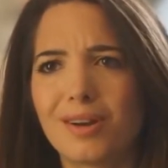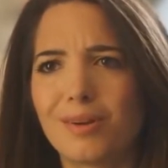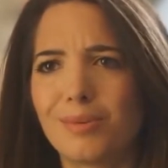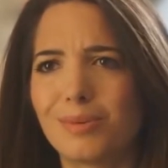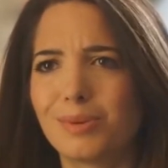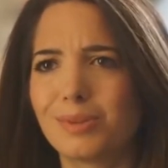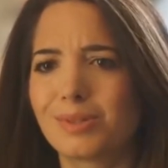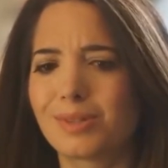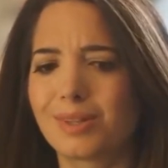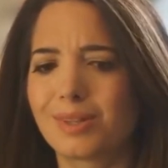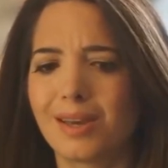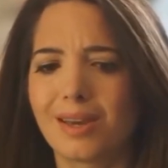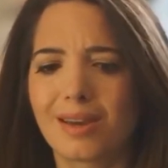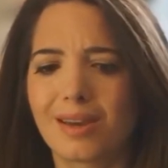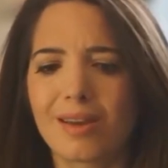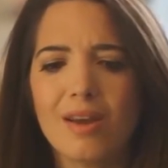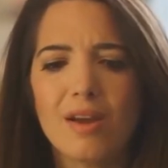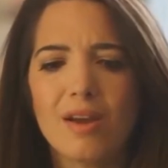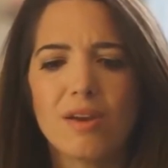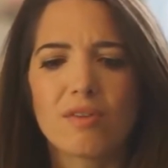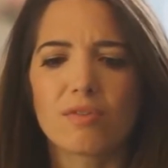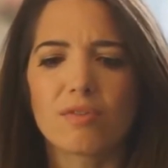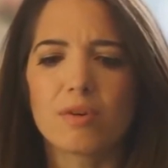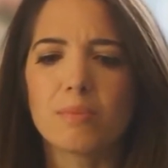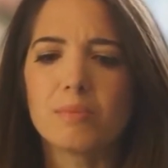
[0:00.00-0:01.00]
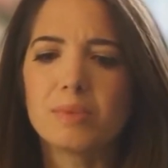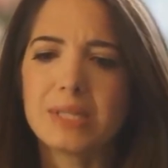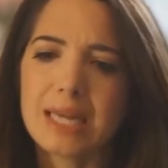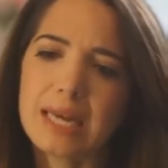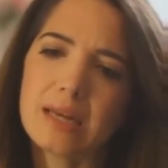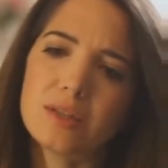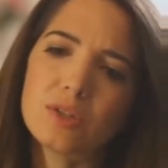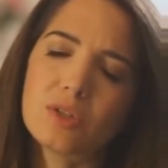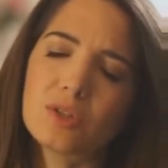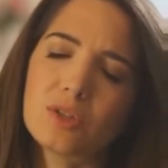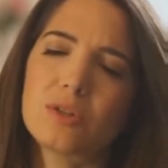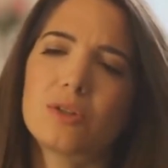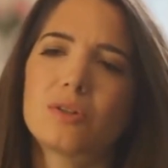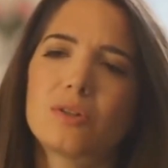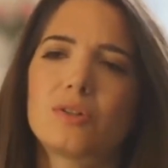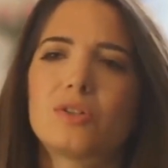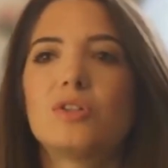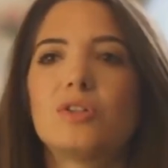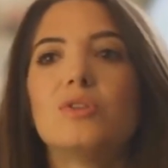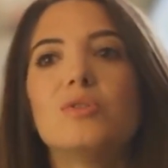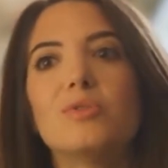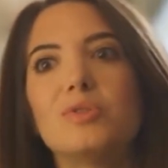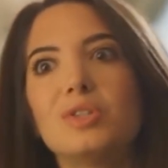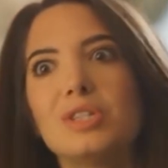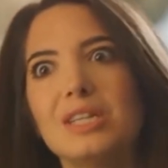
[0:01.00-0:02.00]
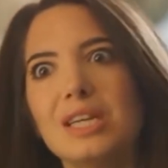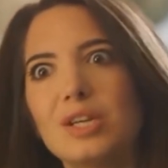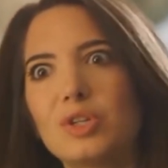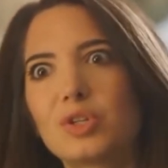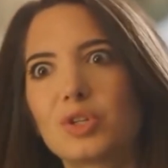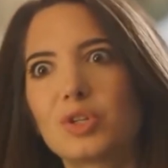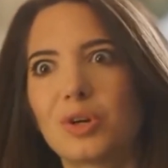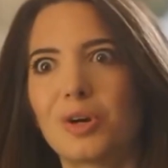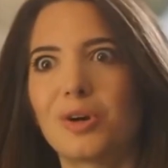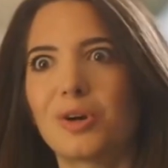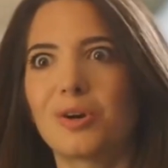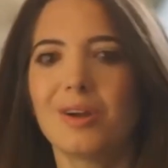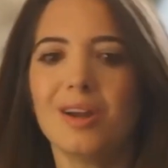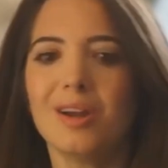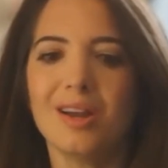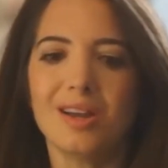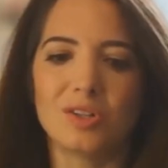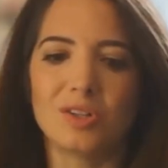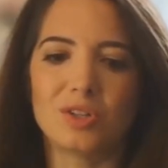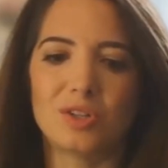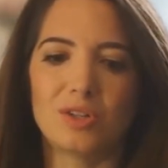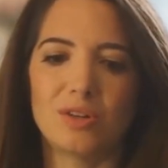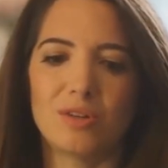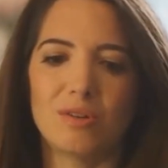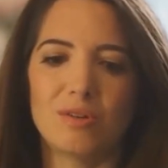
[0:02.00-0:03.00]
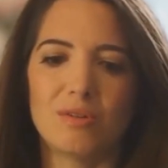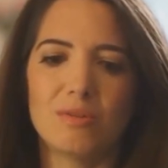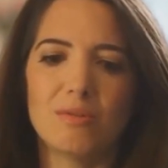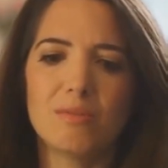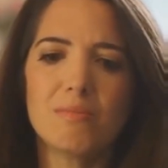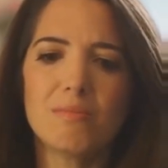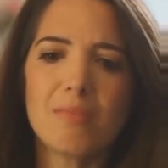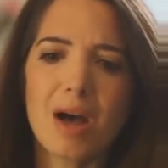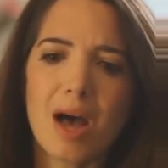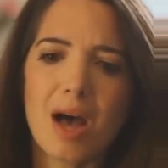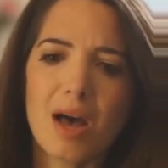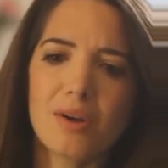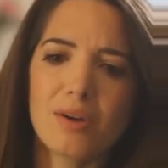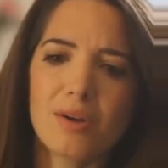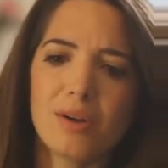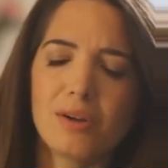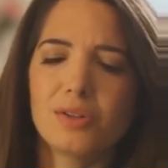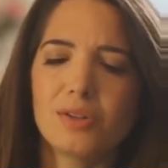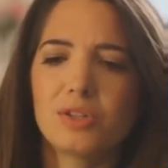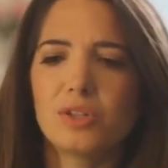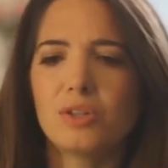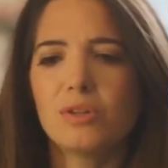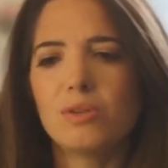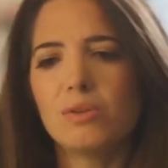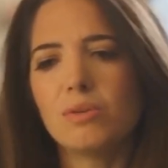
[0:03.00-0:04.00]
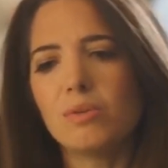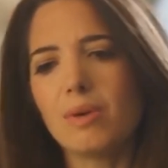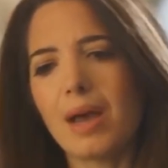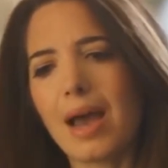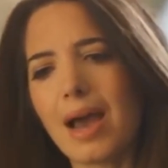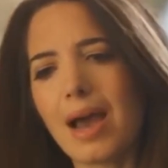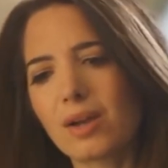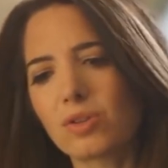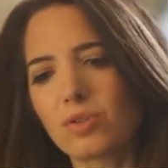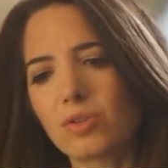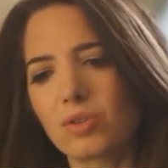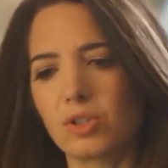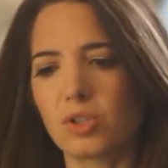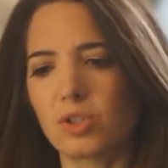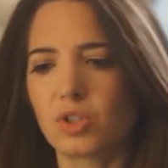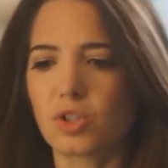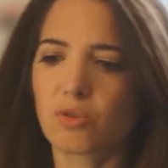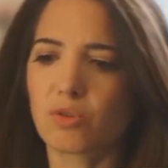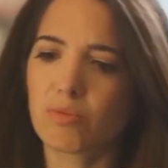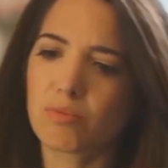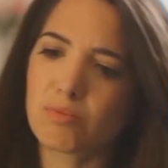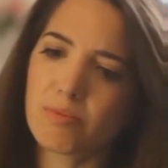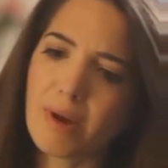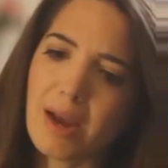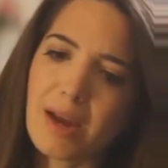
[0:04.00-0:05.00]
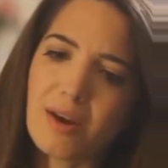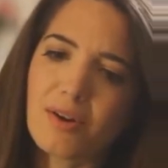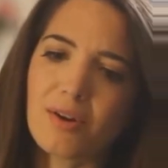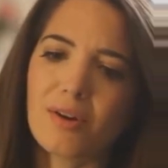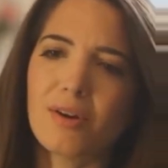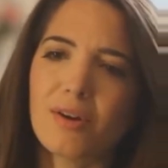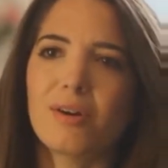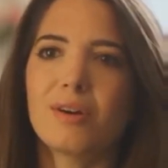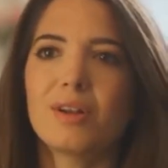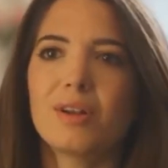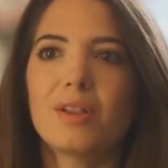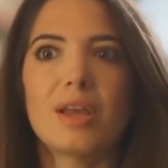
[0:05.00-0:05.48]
It was like from dancer to teacher to model to actress to writer,